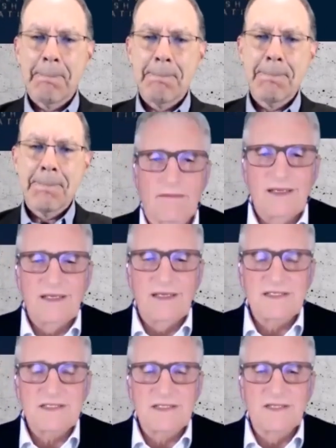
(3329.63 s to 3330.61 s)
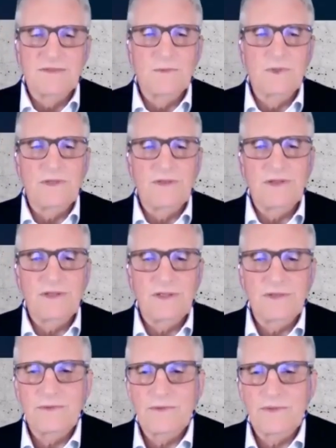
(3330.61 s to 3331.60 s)
Yes, and
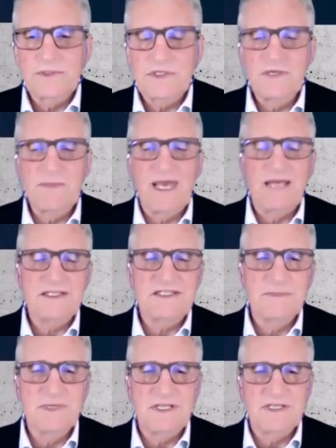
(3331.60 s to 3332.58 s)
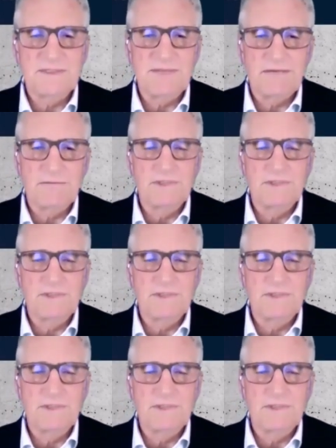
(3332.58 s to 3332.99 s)
the term anti-Semitism